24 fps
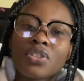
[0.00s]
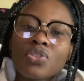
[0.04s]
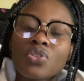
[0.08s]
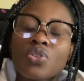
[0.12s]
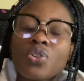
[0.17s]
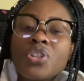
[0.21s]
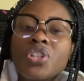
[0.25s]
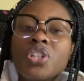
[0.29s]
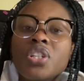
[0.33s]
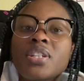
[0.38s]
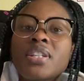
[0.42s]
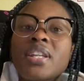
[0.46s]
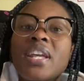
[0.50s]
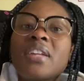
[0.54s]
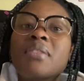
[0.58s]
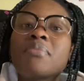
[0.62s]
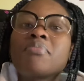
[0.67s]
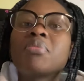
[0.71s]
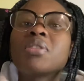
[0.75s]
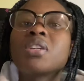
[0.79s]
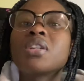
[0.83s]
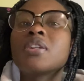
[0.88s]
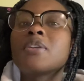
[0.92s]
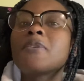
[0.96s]
So it can
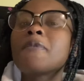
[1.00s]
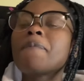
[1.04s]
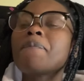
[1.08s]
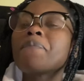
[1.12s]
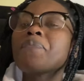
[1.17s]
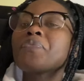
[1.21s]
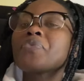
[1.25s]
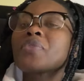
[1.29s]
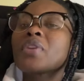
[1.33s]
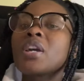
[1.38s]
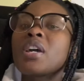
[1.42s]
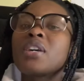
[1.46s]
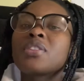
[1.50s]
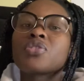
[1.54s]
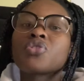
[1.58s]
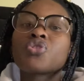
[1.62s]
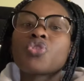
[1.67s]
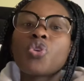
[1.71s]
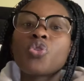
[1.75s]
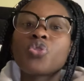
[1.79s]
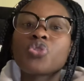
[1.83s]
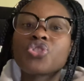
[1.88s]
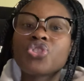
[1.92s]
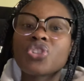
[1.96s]
be a
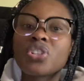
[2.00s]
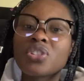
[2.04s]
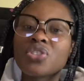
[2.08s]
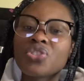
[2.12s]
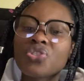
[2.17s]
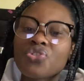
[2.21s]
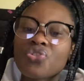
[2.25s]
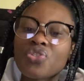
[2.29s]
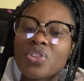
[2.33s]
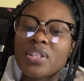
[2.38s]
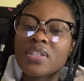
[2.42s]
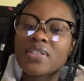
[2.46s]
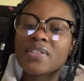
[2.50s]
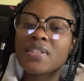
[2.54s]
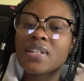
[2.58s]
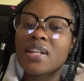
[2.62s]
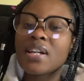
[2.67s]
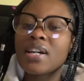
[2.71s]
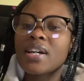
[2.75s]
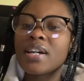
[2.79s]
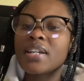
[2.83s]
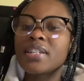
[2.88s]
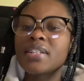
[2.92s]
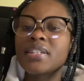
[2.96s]
social
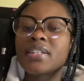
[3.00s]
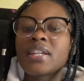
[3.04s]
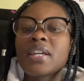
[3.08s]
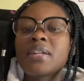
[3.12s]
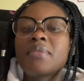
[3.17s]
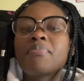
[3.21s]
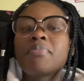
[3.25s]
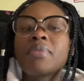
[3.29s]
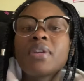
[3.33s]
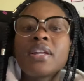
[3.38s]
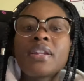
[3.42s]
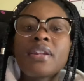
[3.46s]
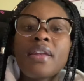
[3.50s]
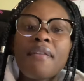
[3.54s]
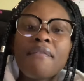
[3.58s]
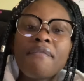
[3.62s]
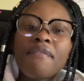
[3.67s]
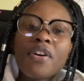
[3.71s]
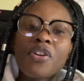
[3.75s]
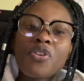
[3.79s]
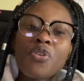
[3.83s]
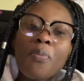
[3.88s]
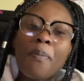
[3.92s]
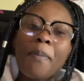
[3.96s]
stressor, it can be an
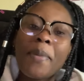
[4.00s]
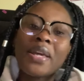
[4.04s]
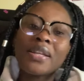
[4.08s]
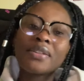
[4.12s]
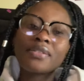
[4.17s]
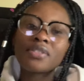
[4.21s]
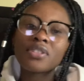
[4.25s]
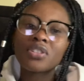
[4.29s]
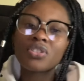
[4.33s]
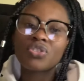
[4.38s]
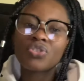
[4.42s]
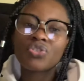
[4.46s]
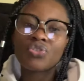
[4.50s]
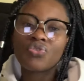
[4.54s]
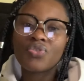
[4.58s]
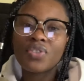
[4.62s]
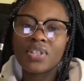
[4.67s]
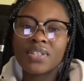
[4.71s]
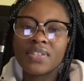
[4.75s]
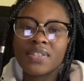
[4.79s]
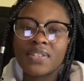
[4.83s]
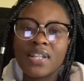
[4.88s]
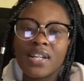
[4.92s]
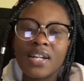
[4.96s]
environmental
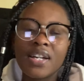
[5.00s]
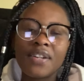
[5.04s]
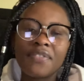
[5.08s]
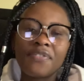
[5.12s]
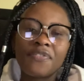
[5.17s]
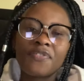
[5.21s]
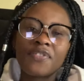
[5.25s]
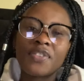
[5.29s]
stressor,